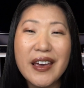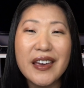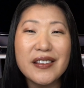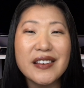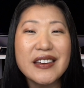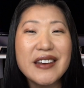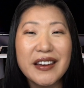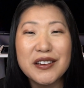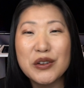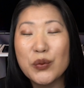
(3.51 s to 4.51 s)
is
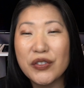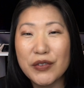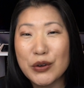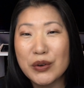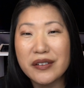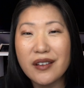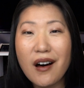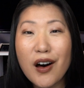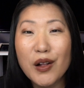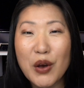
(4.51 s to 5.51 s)
connecting with viewers
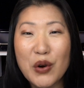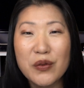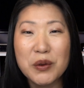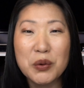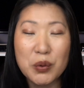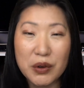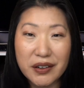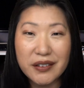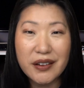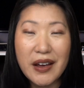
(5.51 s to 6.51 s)
all over the
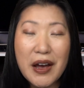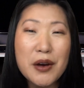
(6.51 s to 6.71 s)
world.